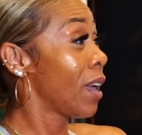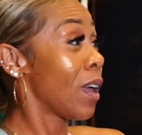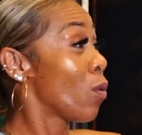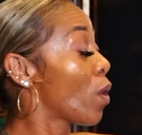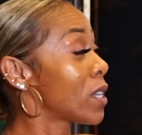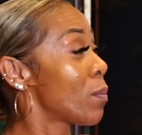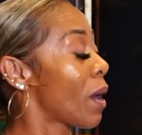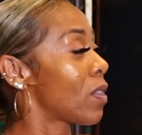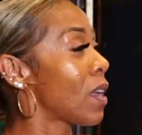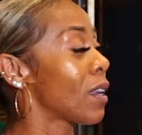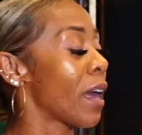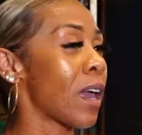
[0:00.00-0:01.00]
It wasn't my
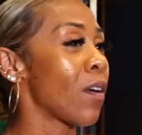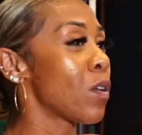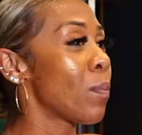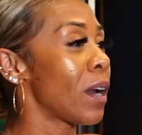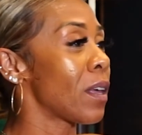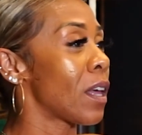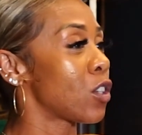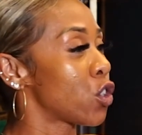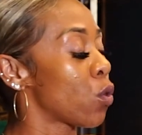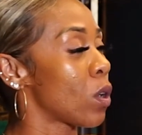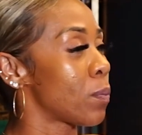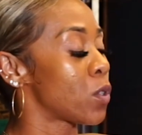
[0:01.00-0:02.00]
thing. Like everybody that
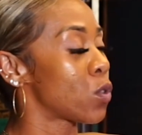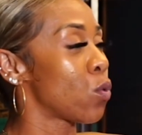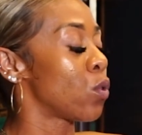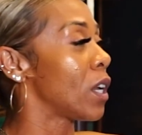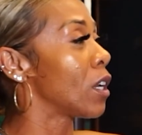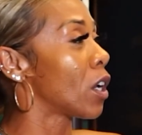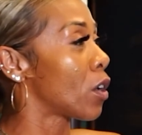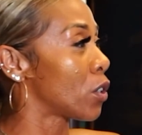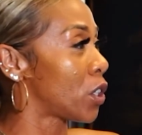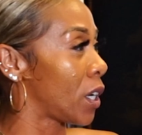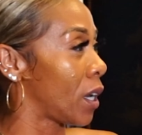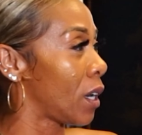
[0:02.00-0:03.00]
showed up to school didn't learn
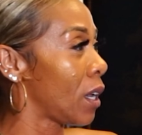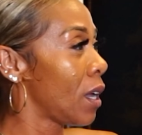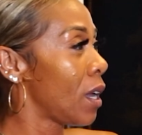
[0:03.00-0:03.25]
shit.